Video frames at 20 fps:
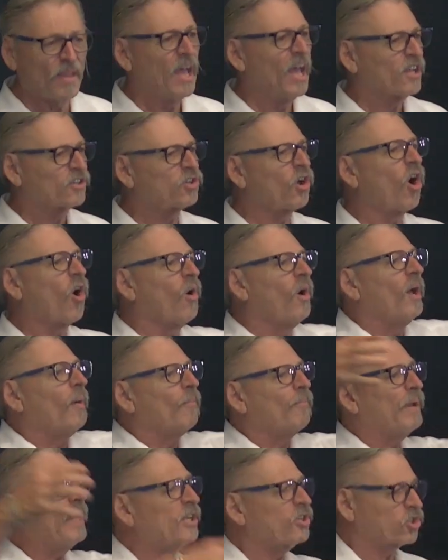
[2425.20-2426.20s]
So
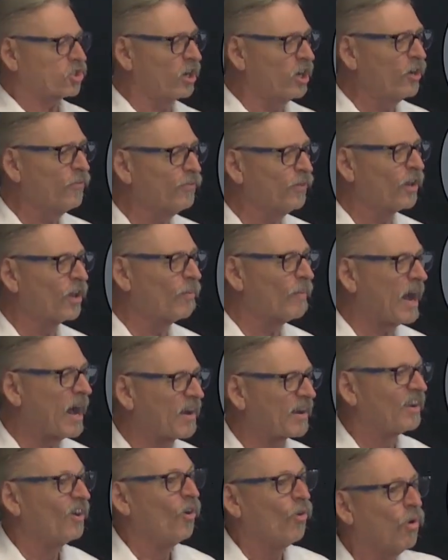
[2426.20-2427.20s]
be cheerful about
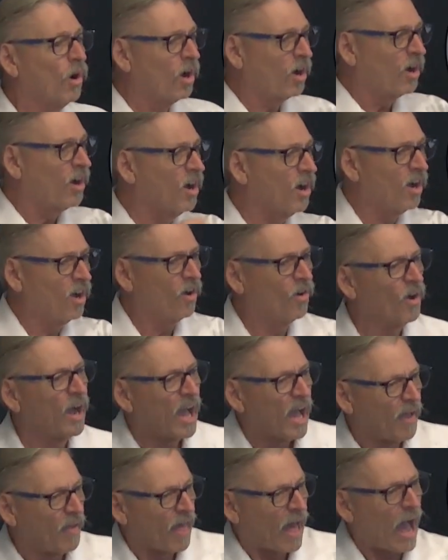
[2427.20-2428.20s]
it. Woohoo!
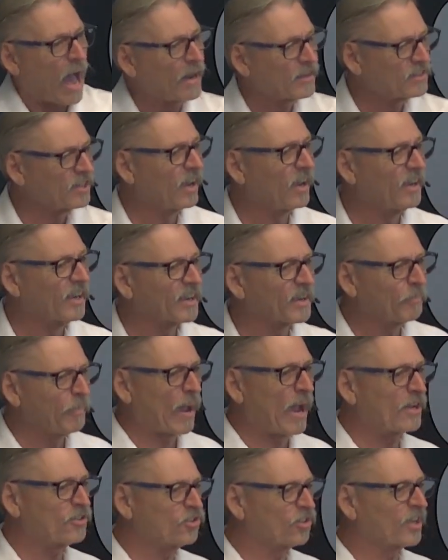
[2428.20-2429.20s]
I tell you,
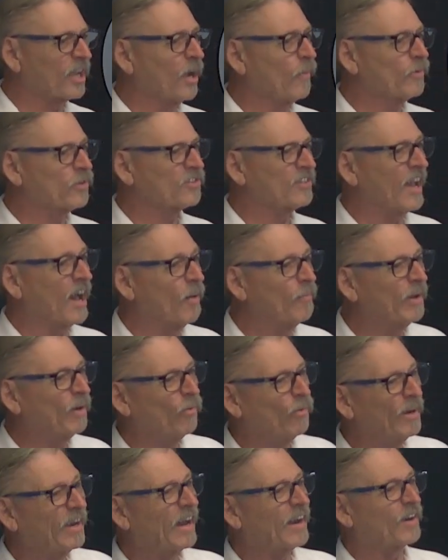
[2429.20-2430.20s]
Pastor Kim was telling me
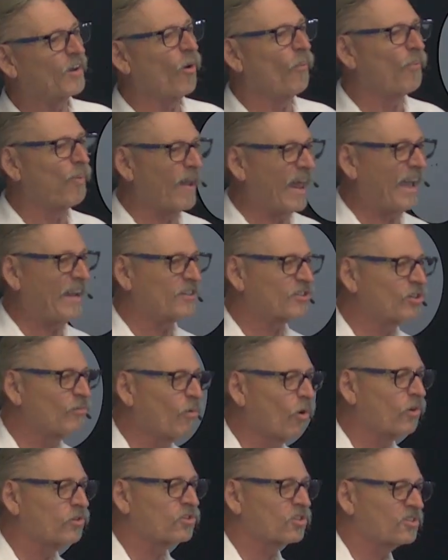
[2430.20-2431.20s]
we got to go plant some
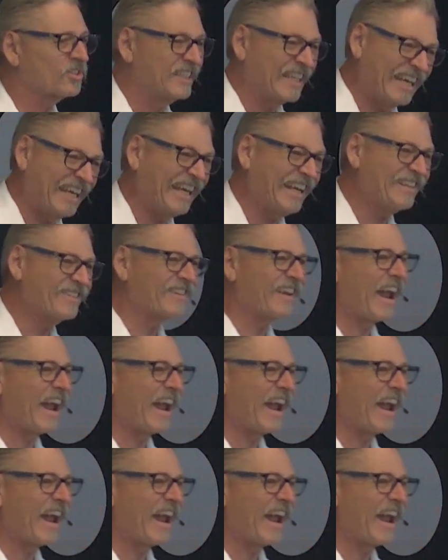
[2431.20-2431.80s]
more seeds and I